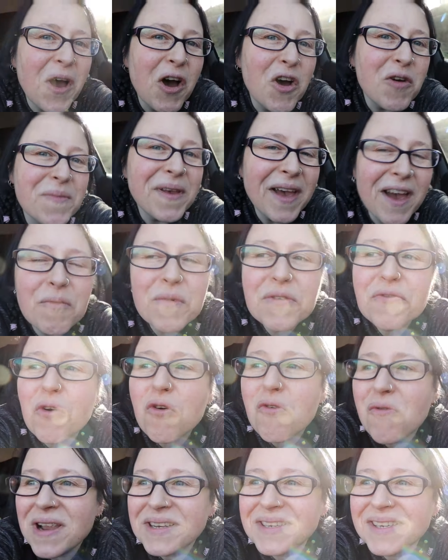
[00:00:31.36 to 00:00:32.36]
home yet. We've
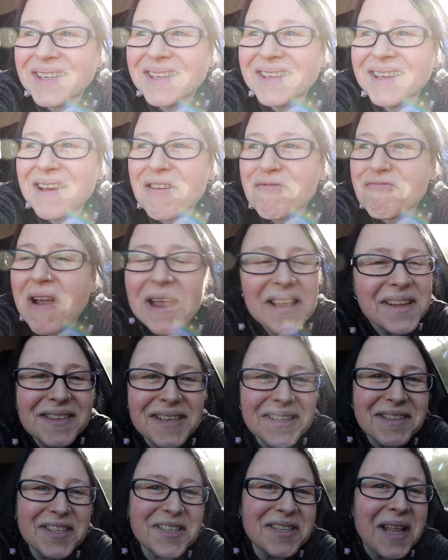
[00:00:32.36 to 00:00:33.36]
already
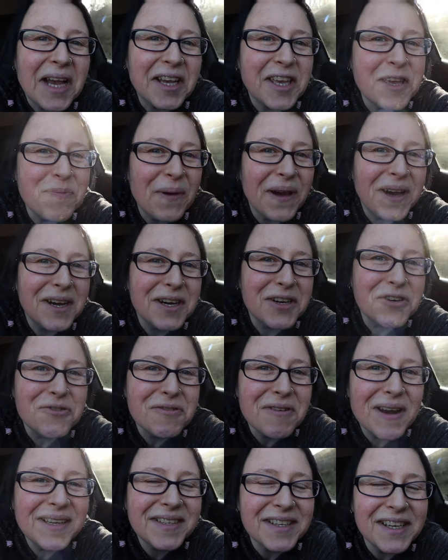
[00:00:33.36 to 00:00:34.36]
raided Snacky Bag
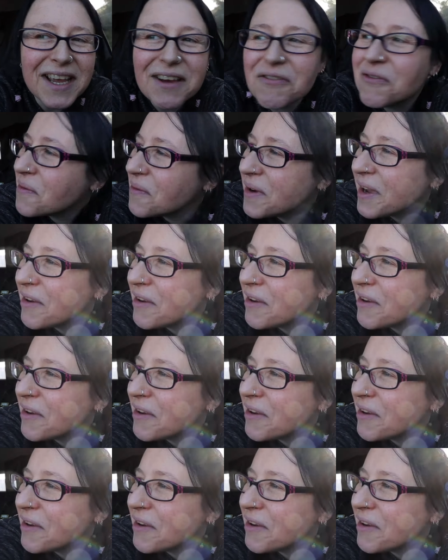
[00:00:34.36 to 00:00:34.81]
already, haven't